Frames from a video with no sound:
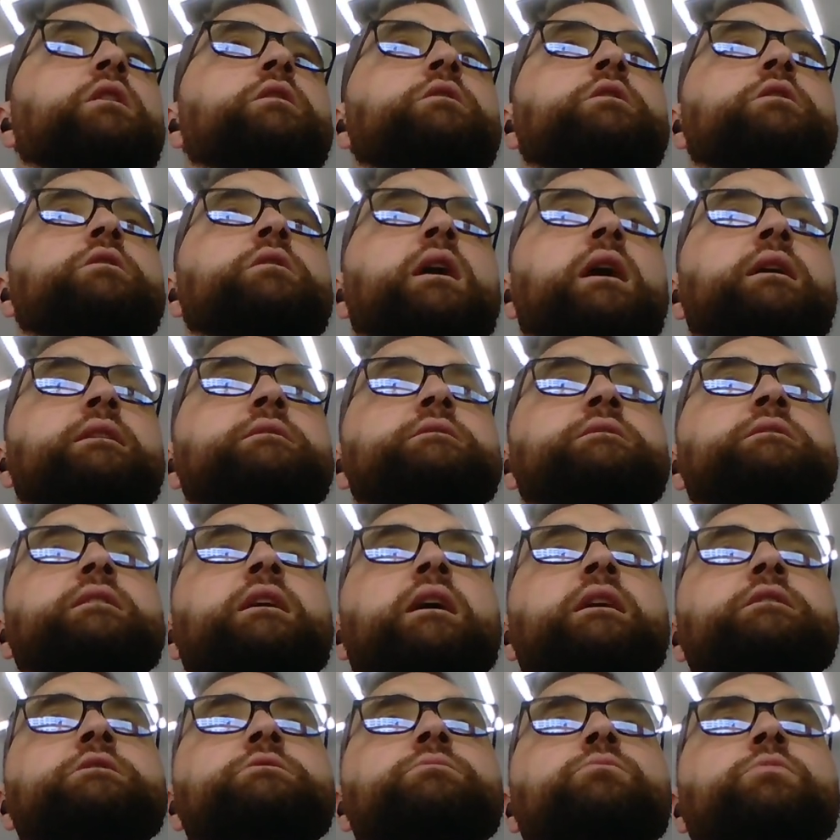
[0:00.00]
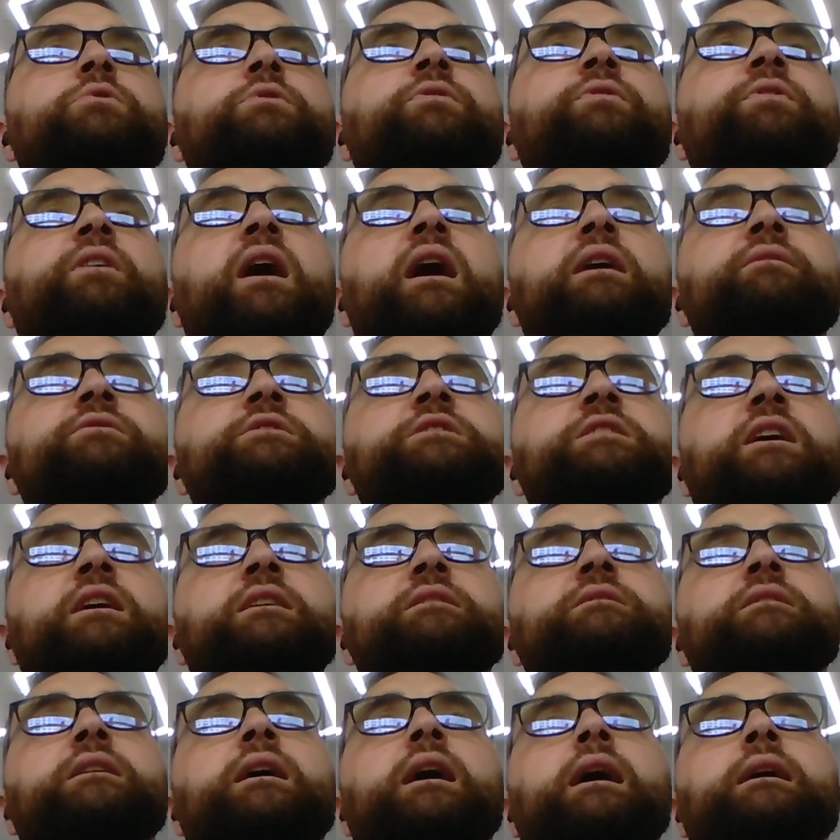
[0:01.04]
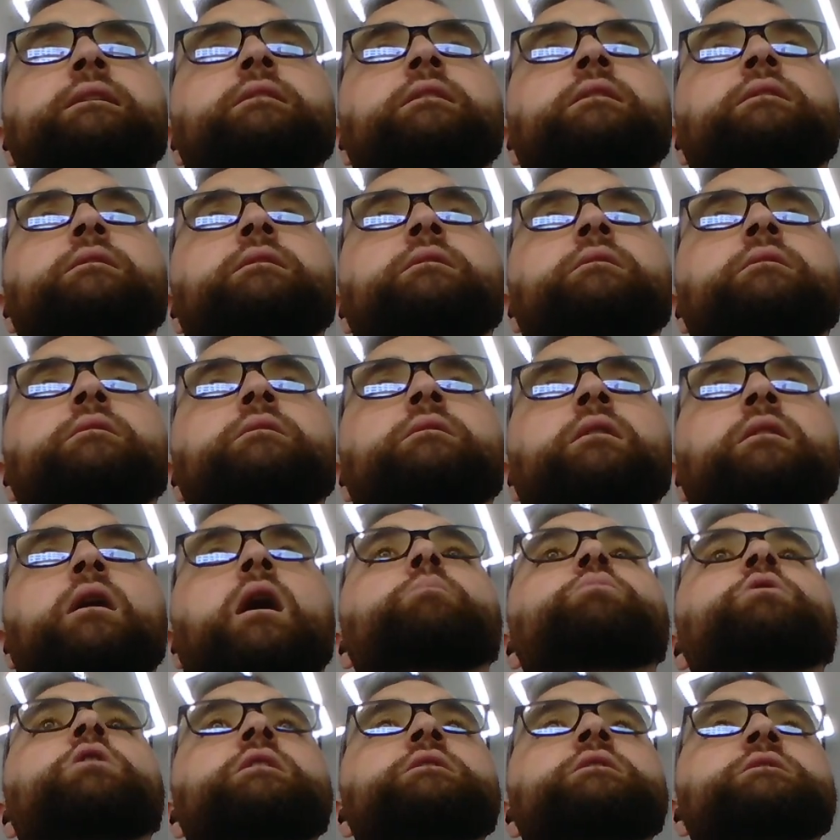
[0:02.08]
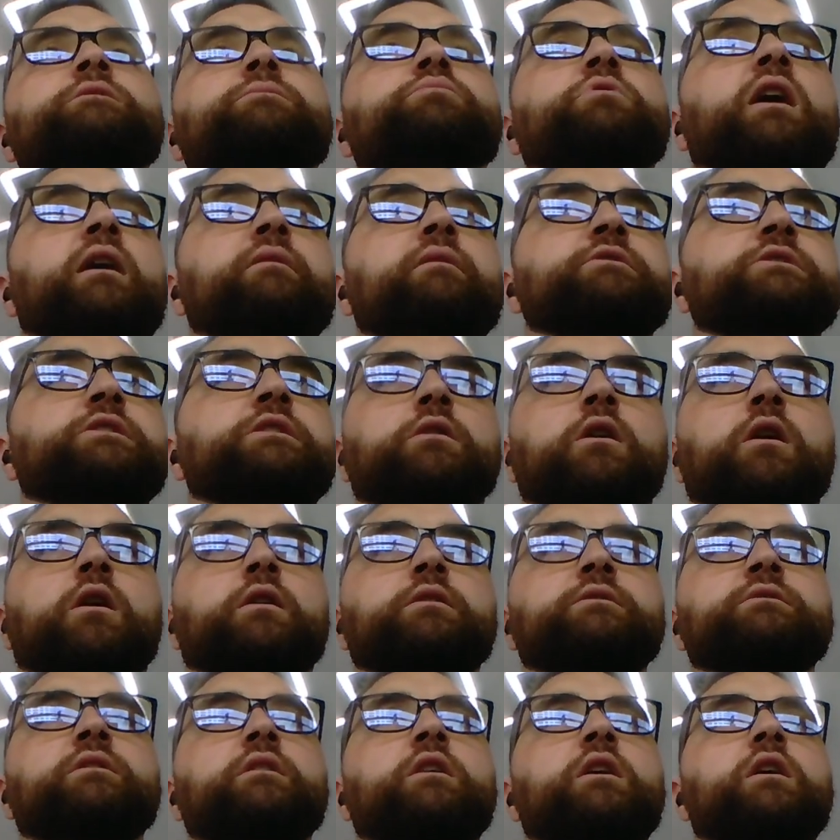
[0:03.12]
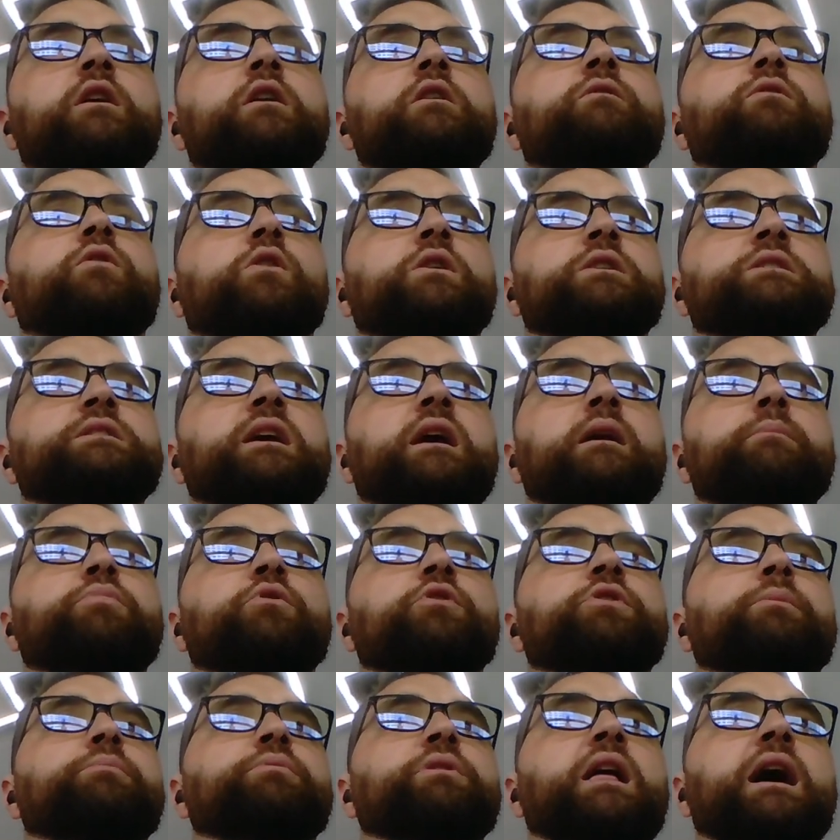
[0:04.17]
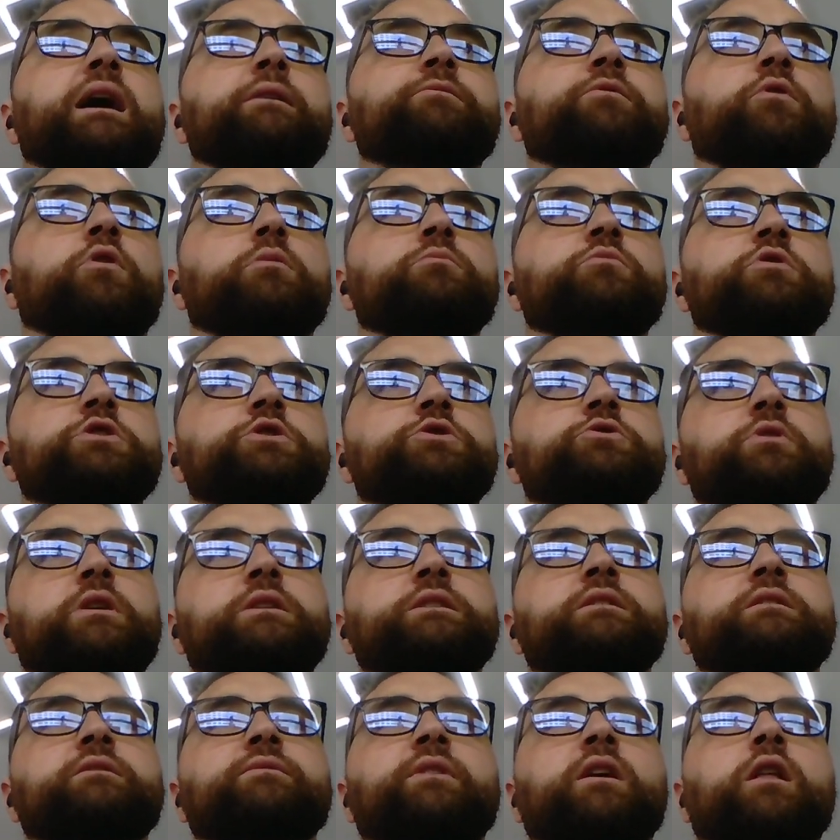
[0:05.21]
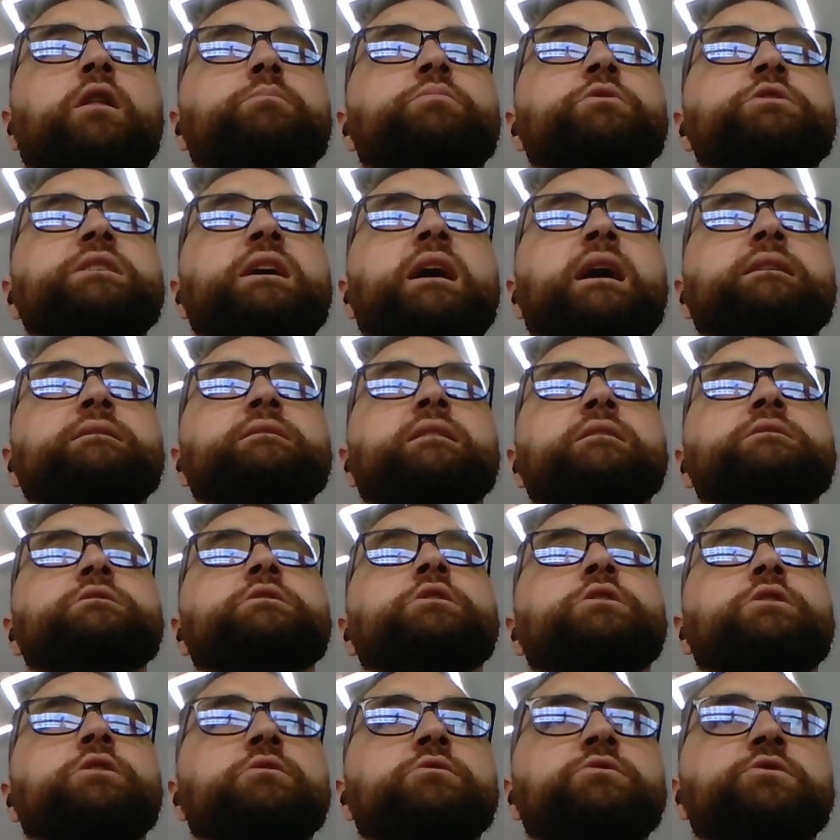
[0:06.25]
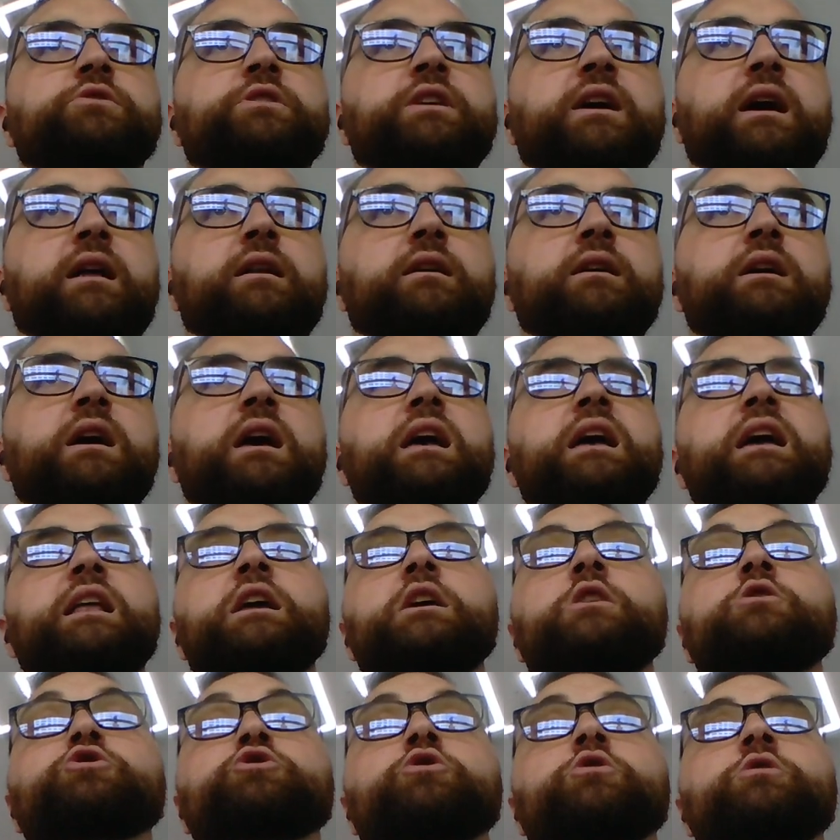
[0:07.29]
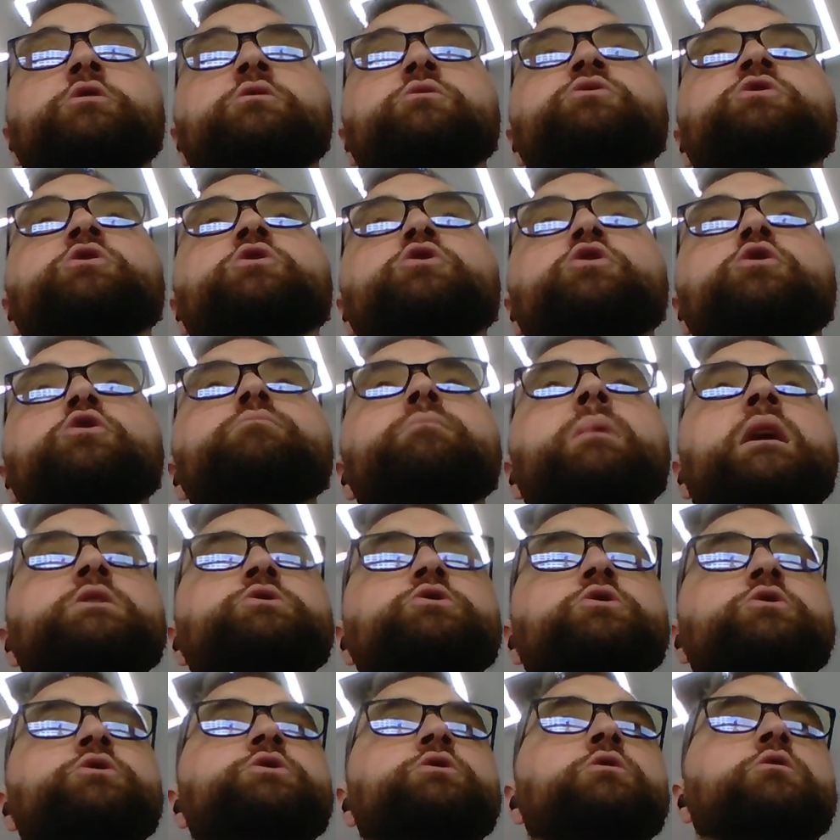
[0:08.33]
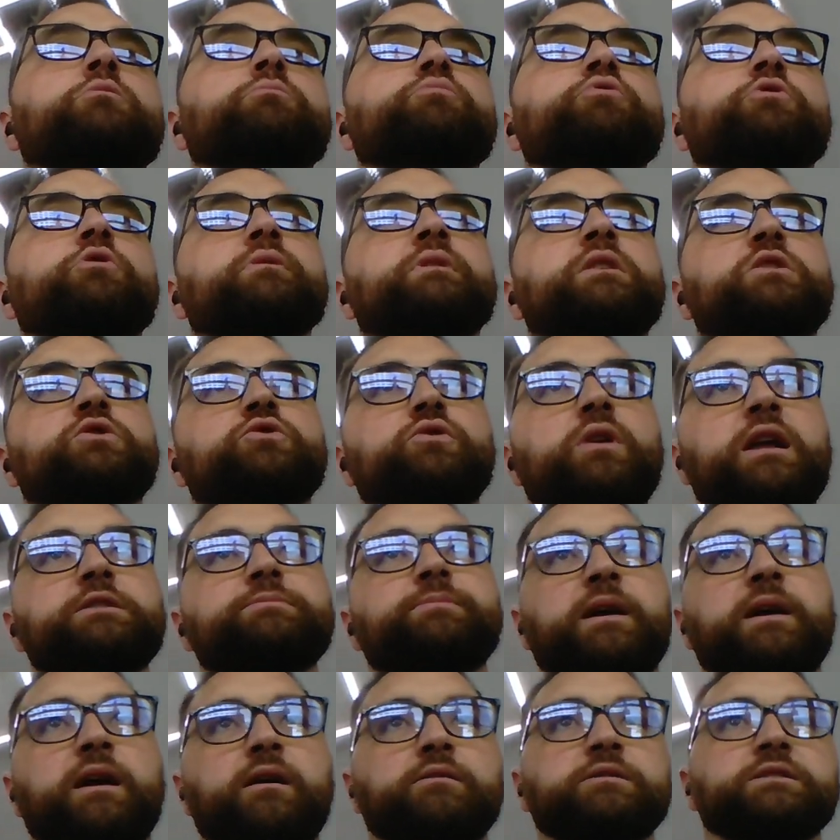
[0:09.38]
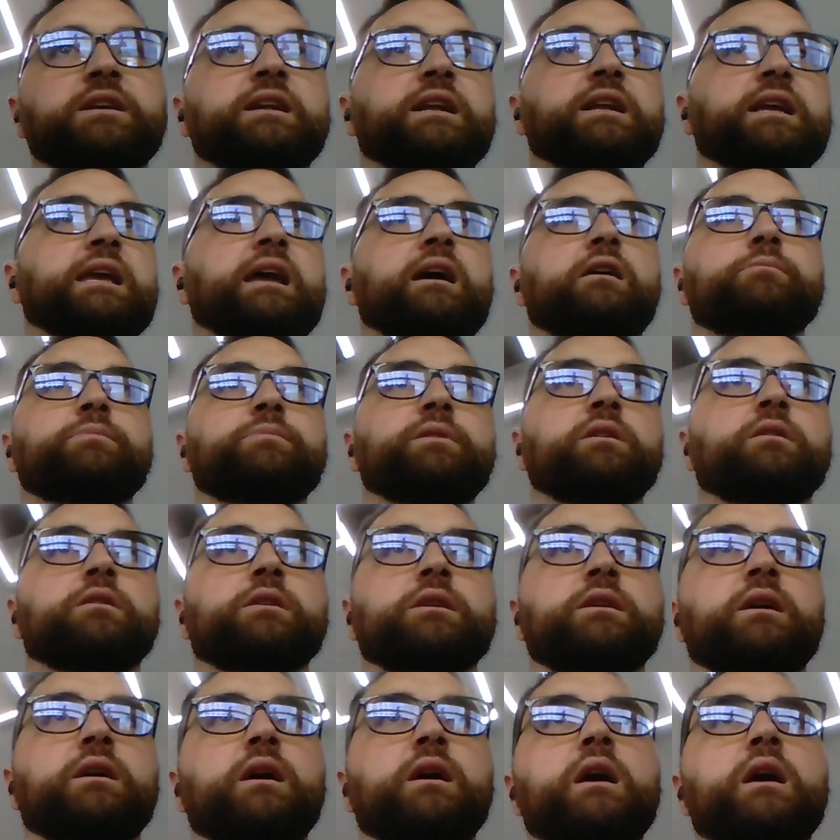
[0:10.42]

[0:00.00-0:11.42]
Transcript: The United States, with 5 states enacting comprehensive privacy laws. For example, the platform restricted developers' access to user data and introduced new measures to improve the transparency and accountability.